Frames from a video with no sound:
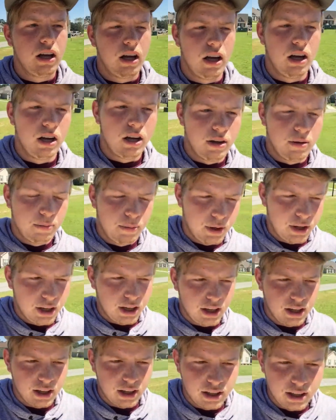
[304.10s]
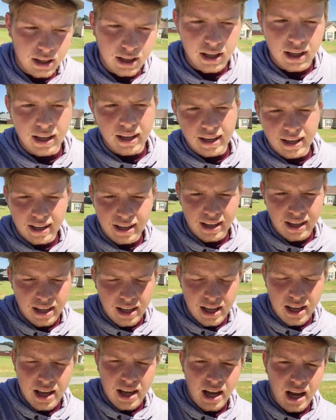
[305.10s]
but
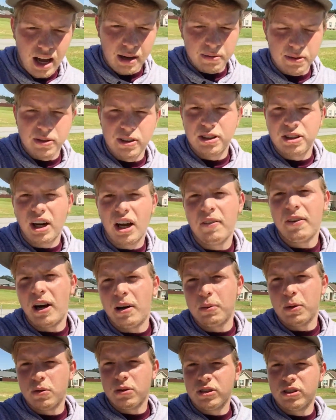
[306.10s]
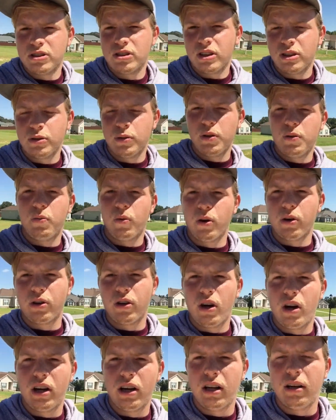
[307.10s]
I'm going to drive it. I'm going to start doing work
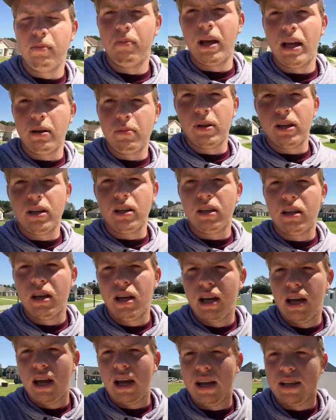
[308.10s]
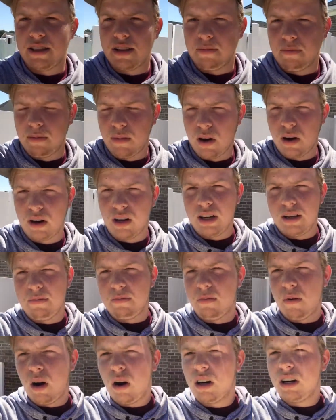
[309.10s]
on it maybe in
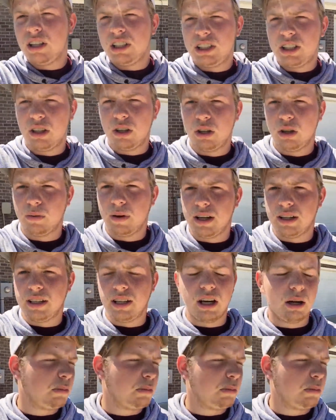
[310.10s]
March or around there.